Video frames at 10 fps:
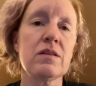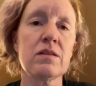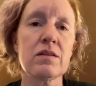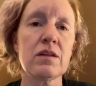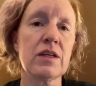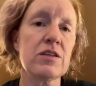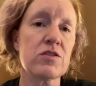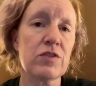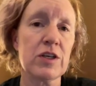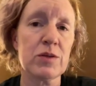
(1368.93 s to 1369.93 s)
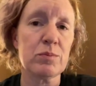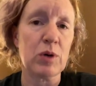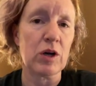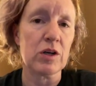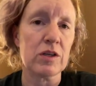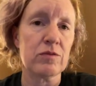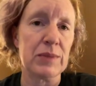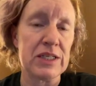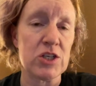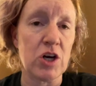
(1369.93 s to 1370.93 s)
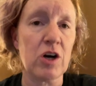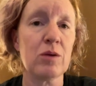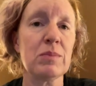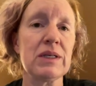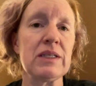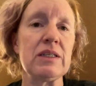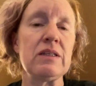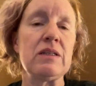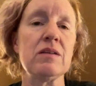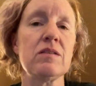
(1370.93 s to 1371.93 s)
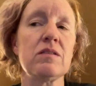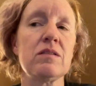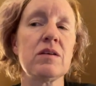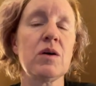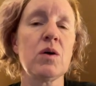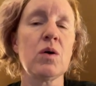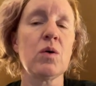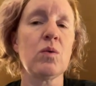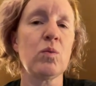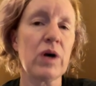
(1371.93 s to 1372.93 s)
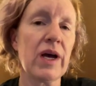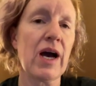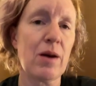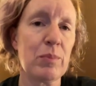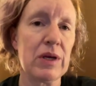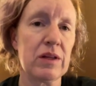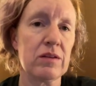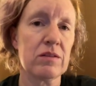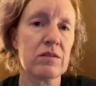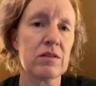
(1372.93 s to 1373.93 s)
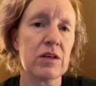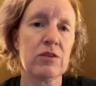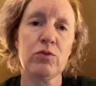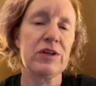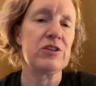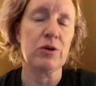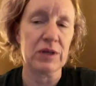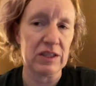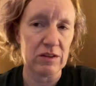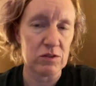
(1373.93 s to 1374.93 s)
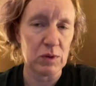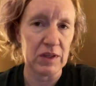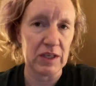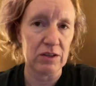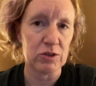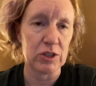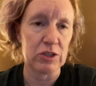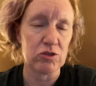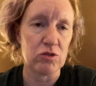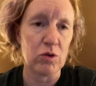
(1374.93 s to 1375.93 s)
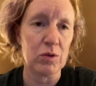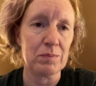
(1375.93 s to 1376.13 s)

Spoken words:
The least fun part of my job is what happens if we don't get the swelling under control.